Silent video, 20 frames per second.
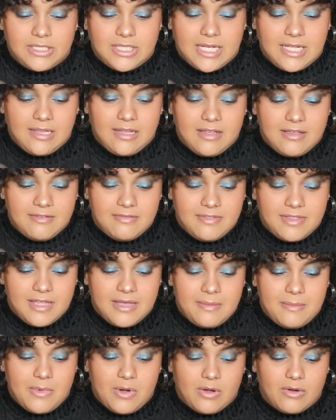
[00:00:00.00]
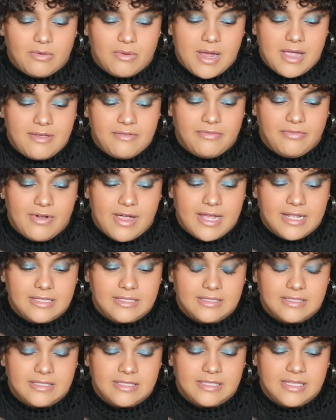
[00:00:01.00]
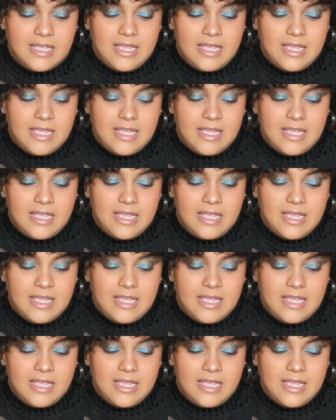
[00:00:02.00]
I love them or write friends